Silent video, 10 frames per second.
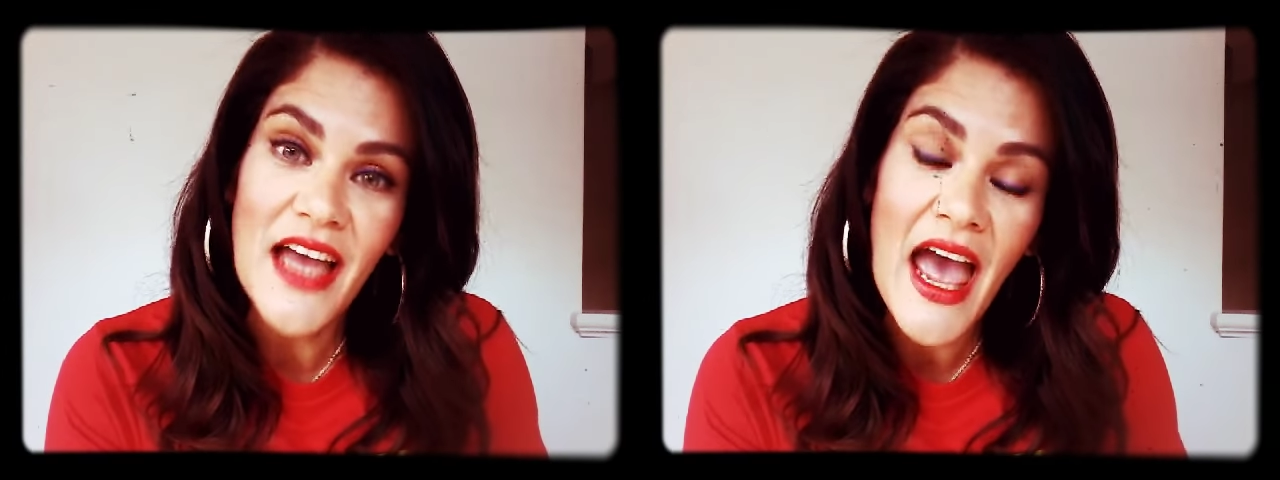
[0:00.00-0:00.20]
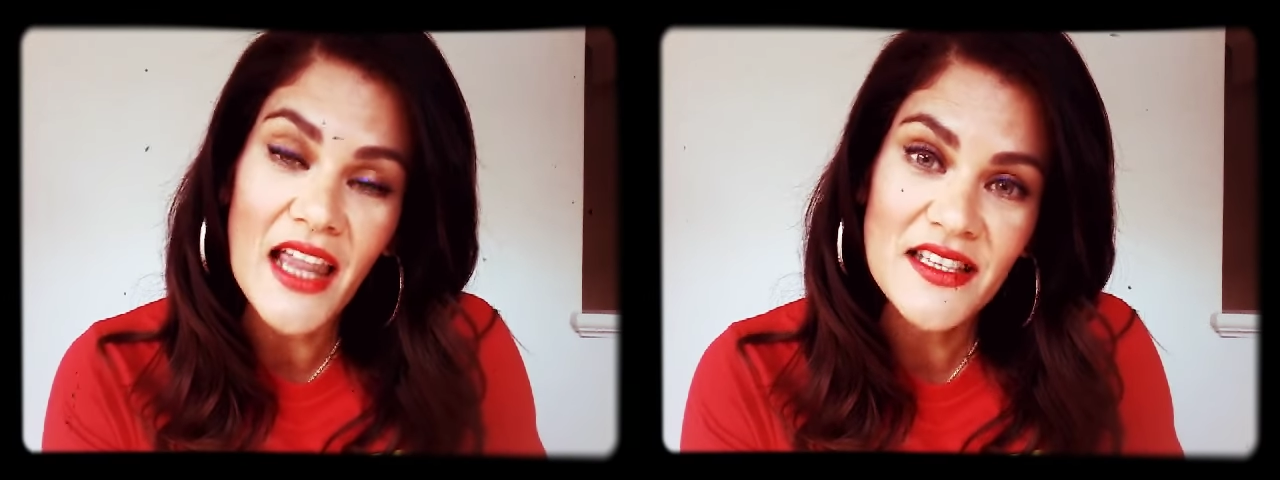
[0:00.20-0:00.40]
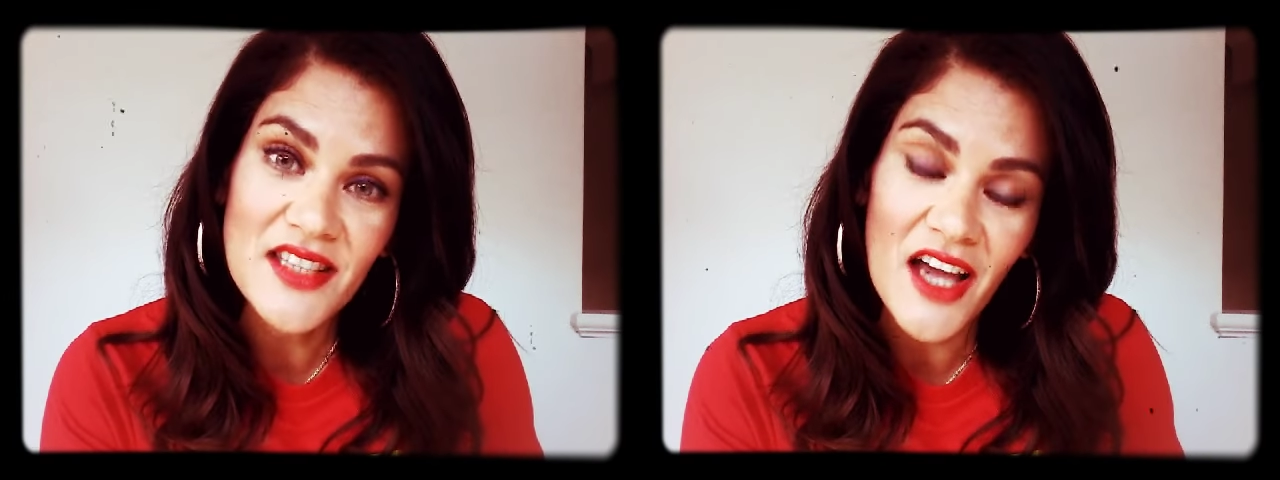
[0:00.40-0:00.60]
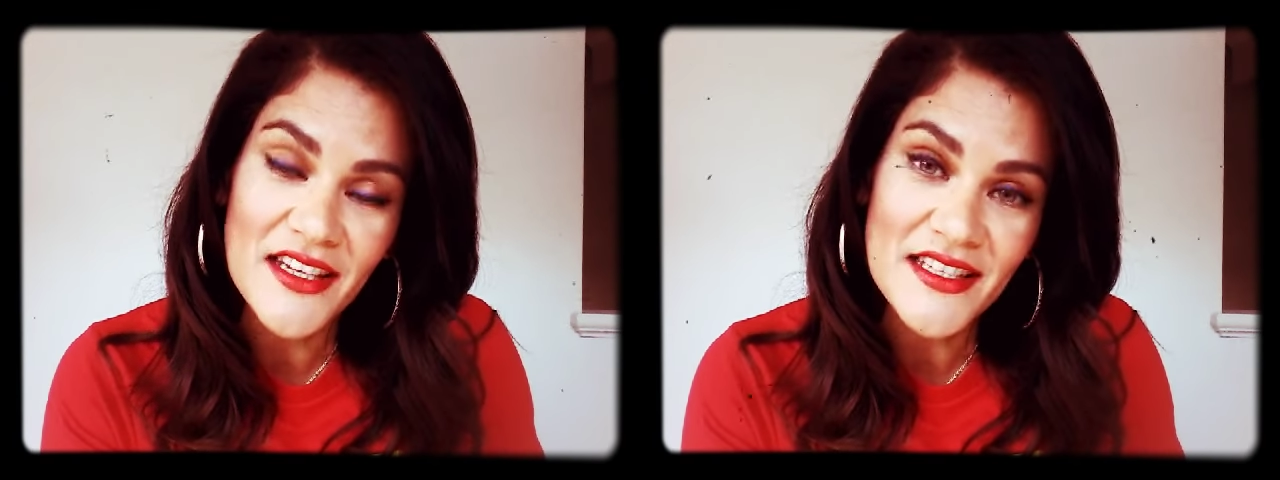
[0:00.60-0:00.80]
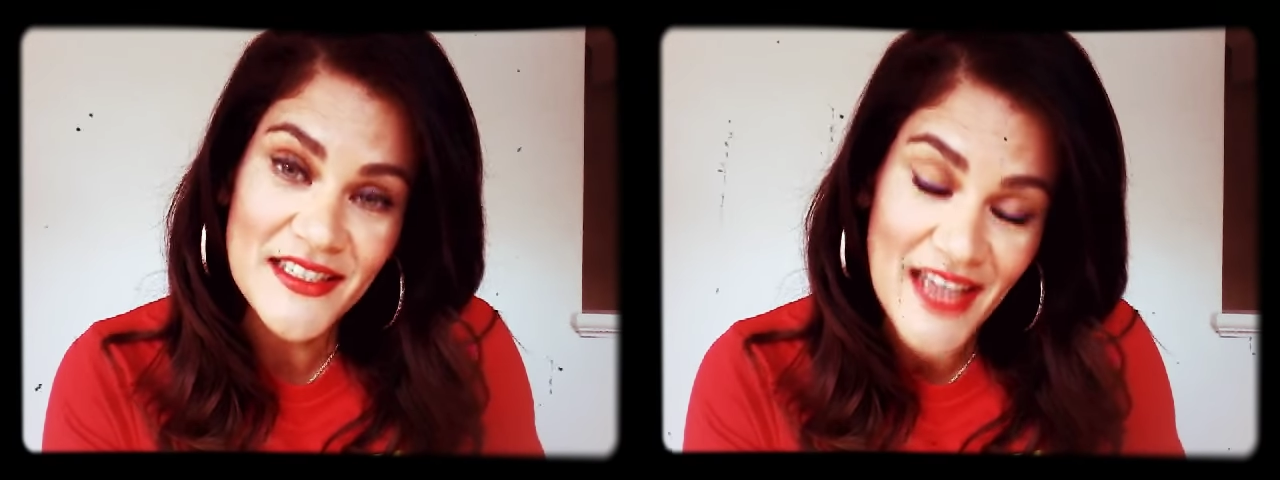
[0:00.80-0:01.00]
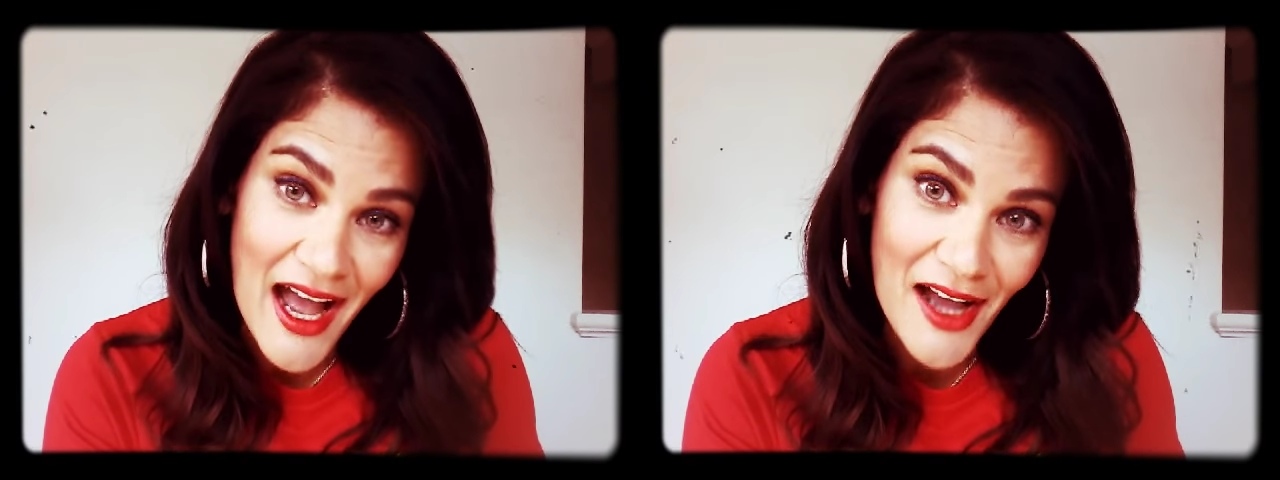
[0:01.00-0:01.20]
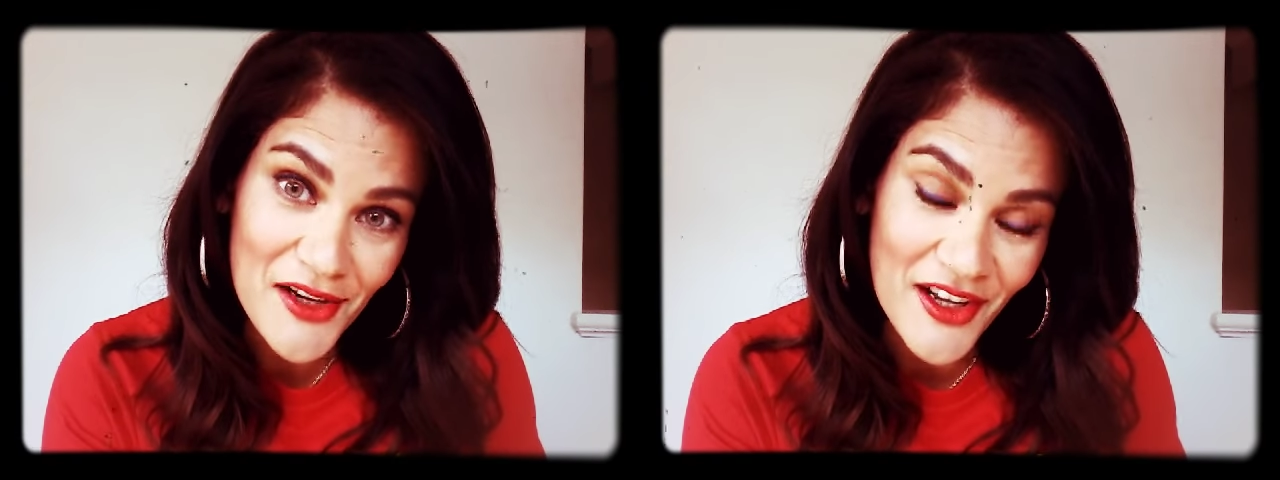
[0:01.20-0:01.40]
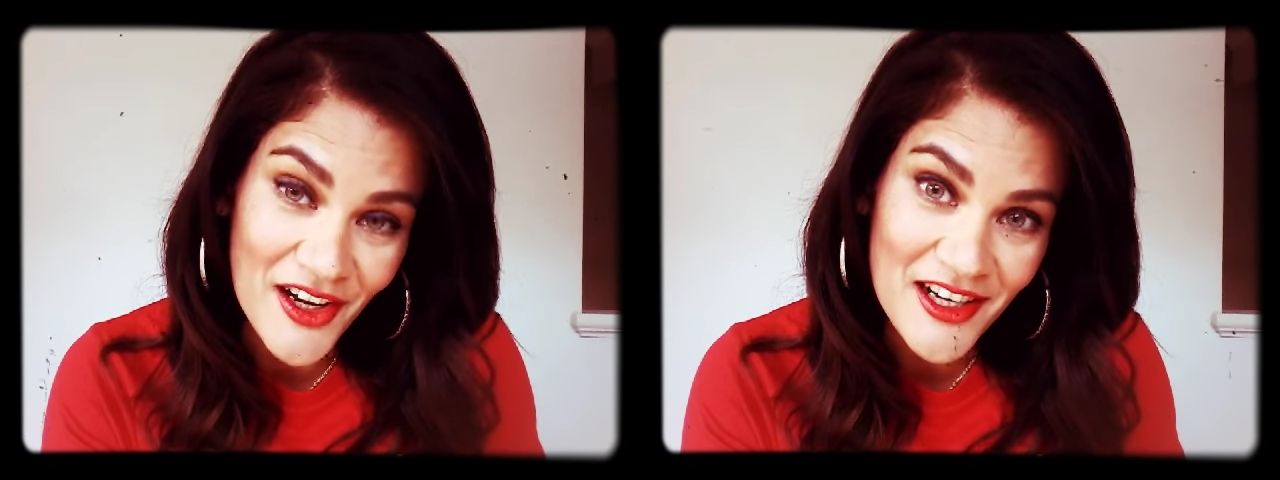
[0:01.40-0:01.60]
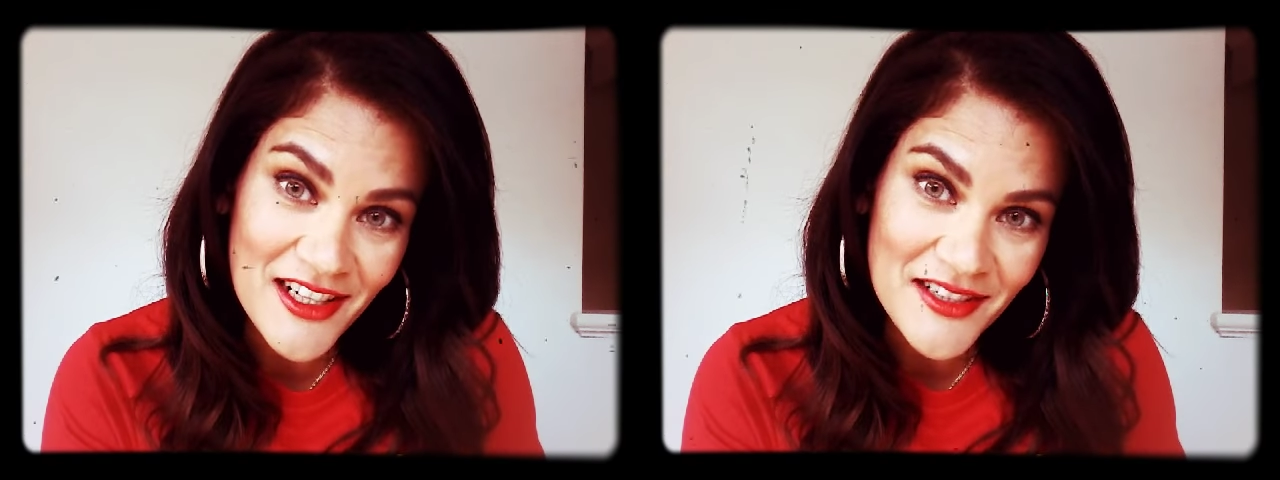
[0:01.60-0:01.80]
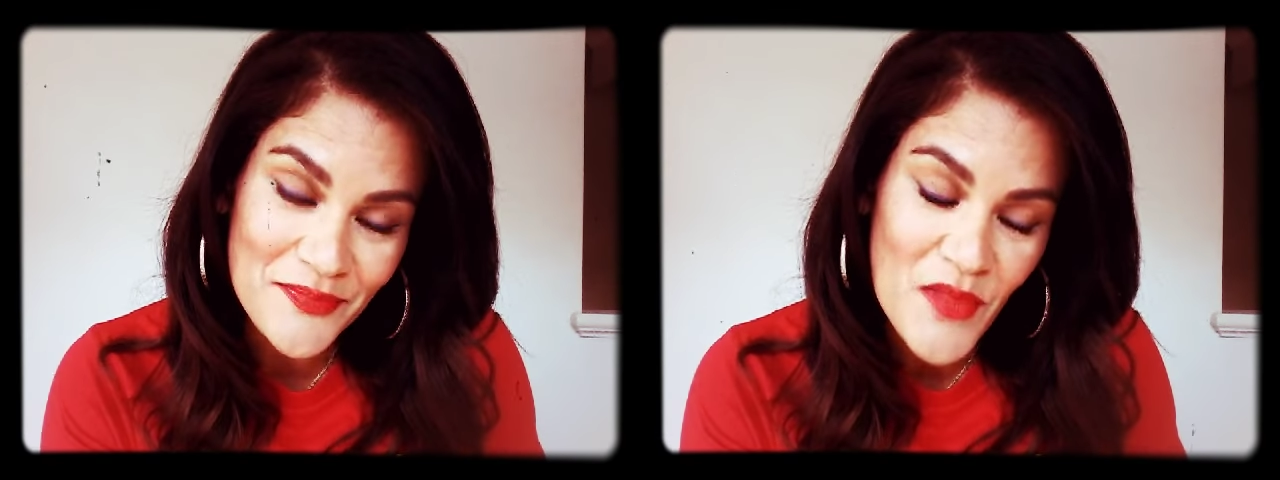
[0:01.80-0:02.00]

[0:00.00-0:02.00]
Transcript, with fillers: Alexander Downer.